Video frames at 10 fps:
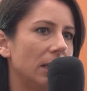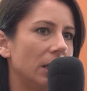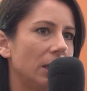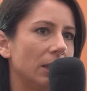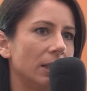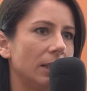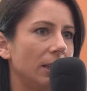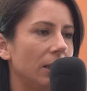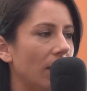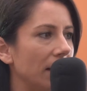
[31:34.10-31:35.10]
it,
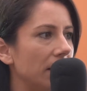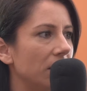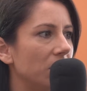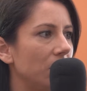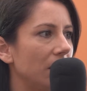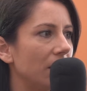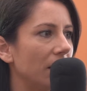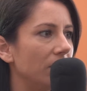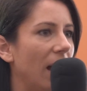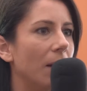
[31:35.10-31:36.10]
you know, I tend to be
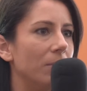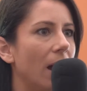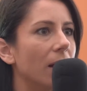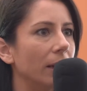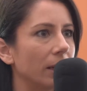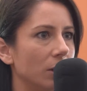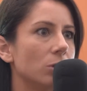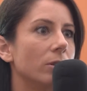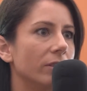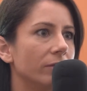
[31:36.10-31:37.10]
not, I'm not like an
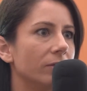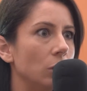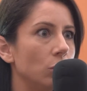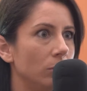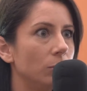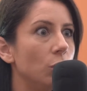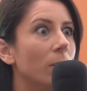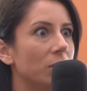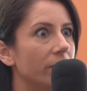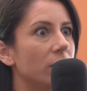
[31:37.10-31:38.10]
assertive, too, too
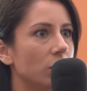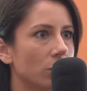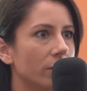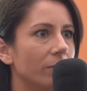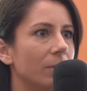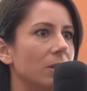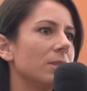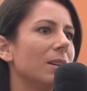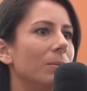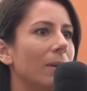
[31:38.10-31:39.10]
much of an assertive no, yeah.
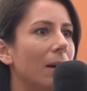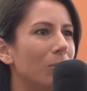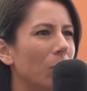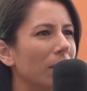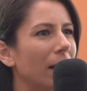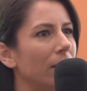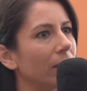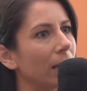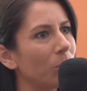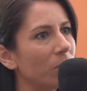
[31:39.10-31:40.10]
person. I'm, I'm more kind of
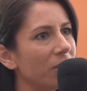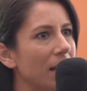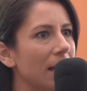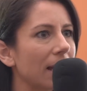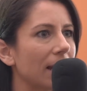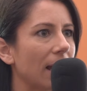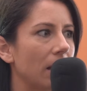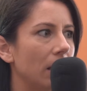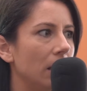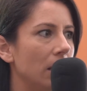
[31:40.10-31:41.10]
like empathetic, and
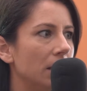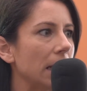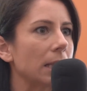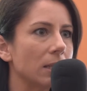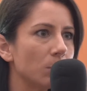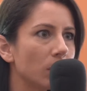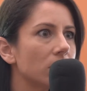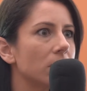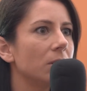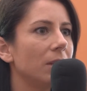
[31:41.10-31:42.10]
I take things
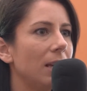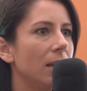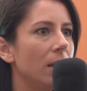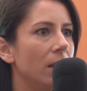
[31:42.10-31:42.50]
personally.